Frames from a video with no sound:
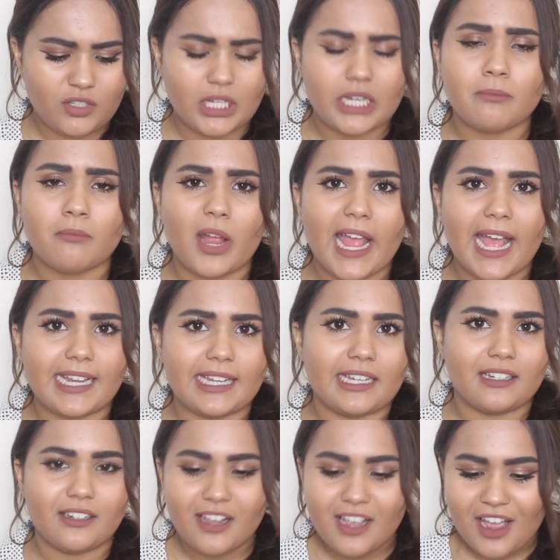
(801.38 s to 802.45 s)
doing my head
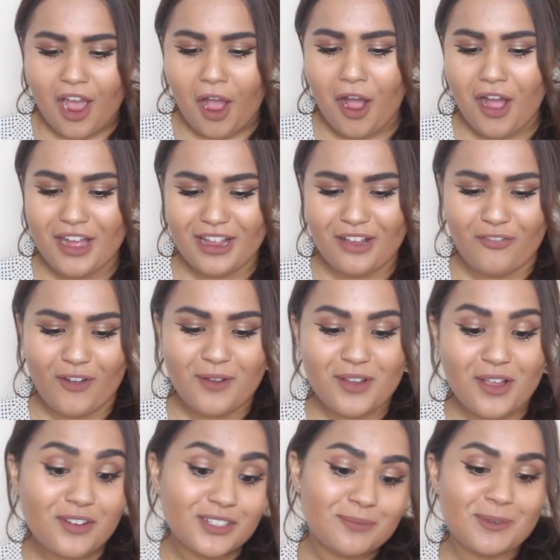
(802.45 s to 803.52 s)
in, if I'm
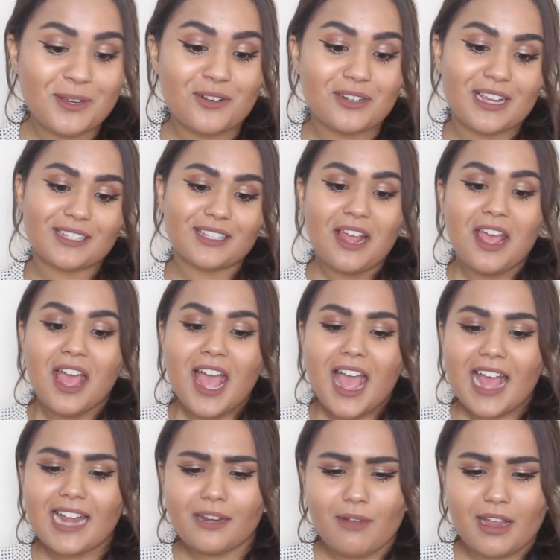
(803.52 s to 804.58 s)
going to be honest.
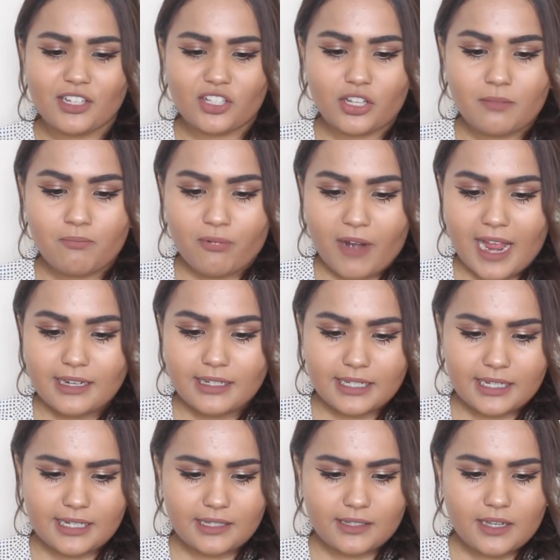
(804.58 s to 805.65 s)
Anyway, so the brand
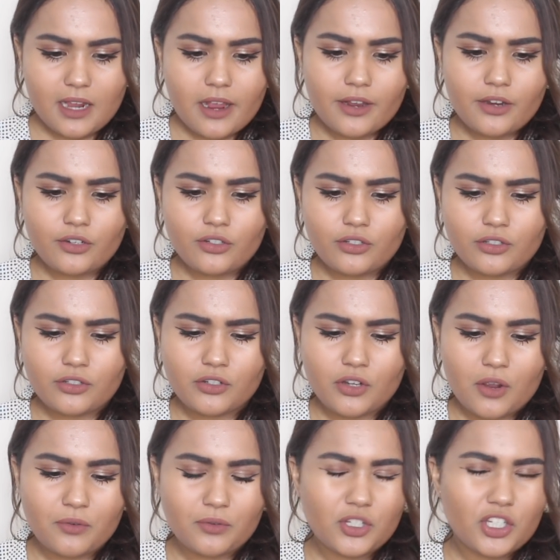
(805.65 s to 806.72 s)
is
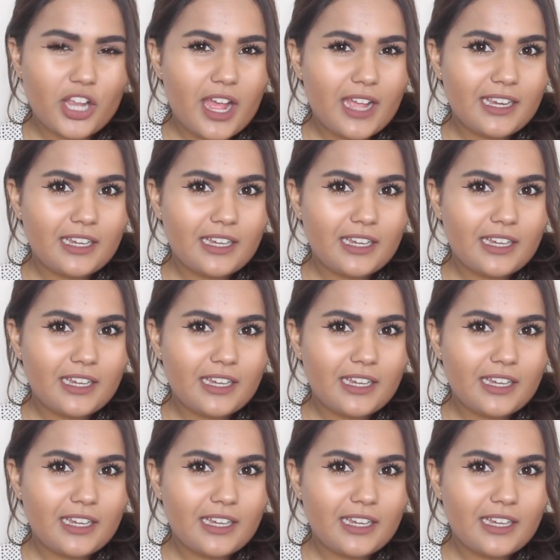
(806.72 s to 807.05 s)
Duce.